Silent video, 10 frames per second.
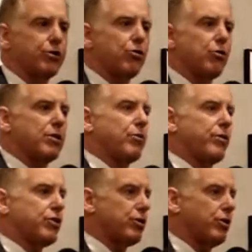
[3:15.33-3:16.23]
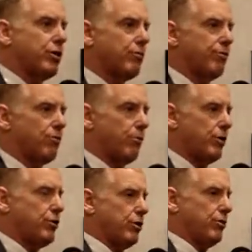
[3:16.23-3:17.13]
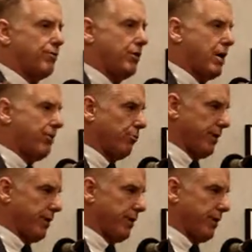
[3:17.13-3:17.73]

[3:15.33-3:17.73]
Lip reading: 2 of them are insurance reform, which you can do for nothing.